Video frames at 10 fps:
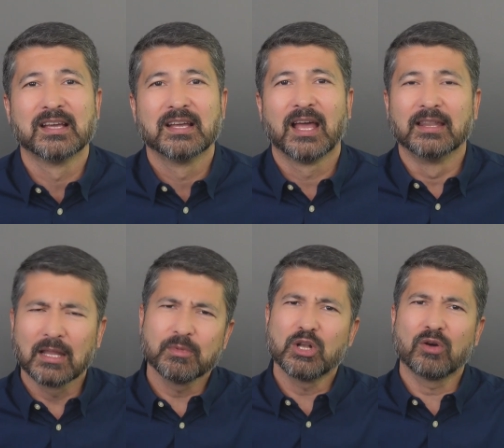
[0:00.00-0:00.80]
and let
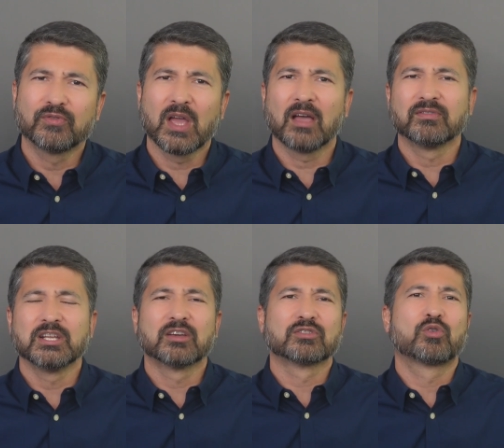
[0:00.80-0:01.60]
me know if you have any
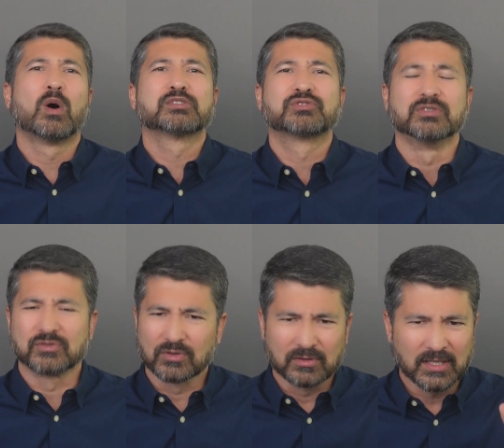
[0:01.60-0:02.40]
other questions
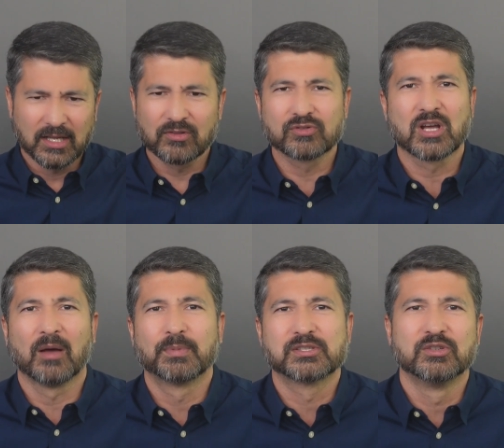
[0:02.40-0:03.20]
or any other
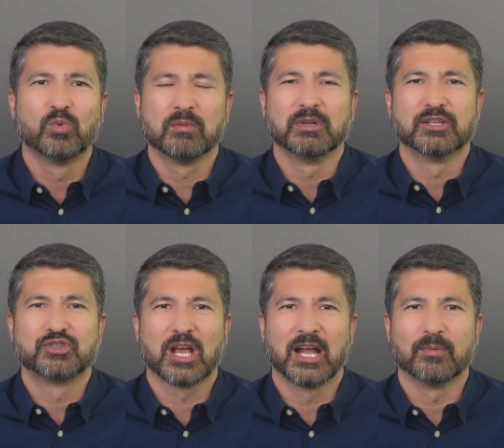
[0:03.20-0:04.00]
topics you want me to
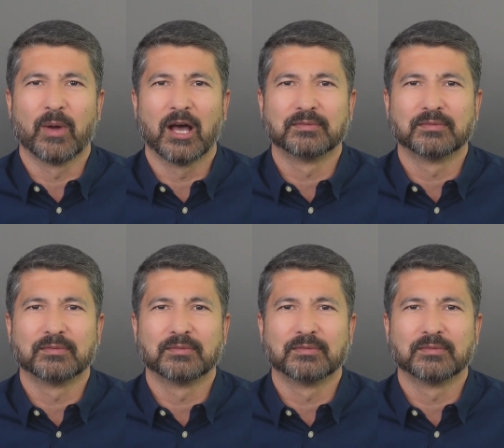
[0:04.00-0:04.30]
chat about.